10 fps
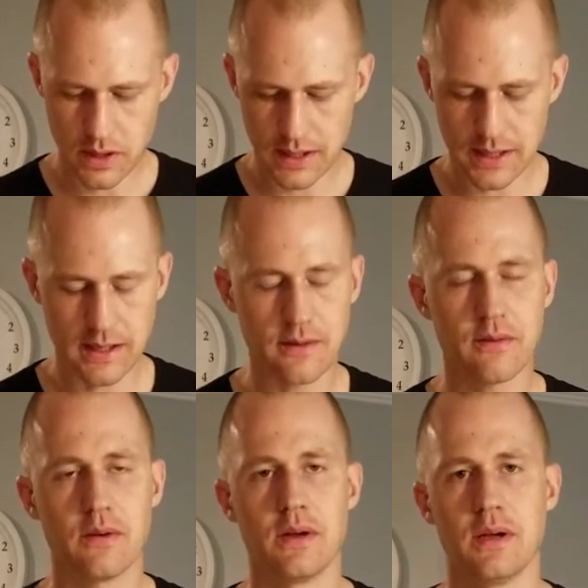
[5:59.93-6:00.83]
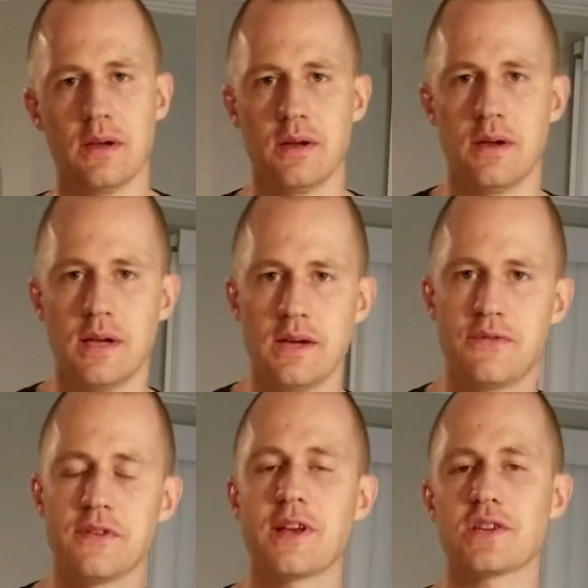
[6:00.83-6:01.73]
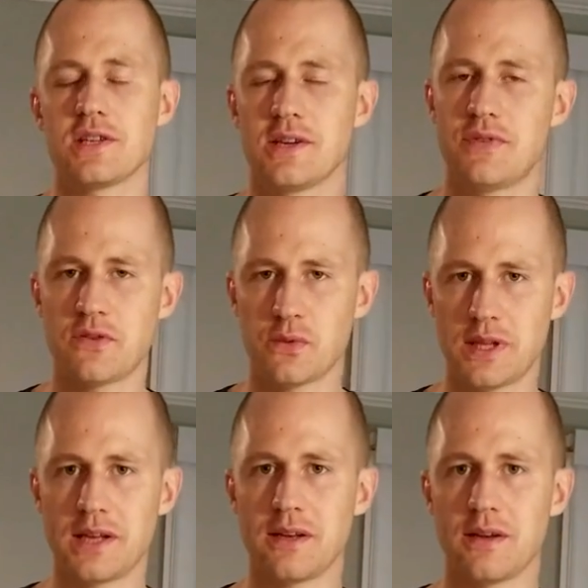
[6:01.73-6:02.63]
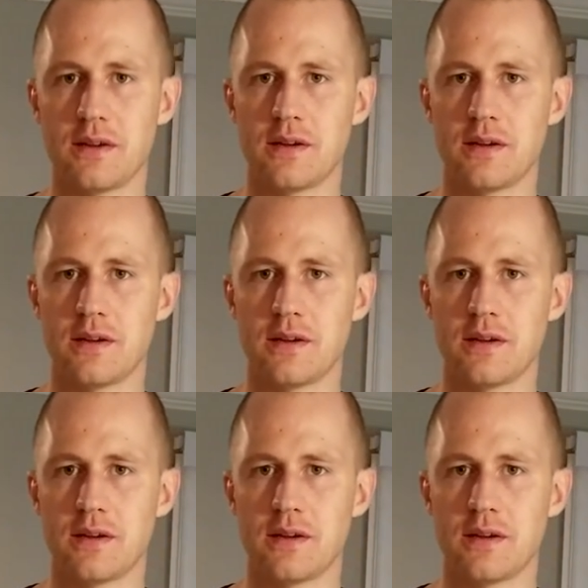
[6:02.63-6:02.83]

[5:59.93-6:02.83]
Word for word: and then if it's within,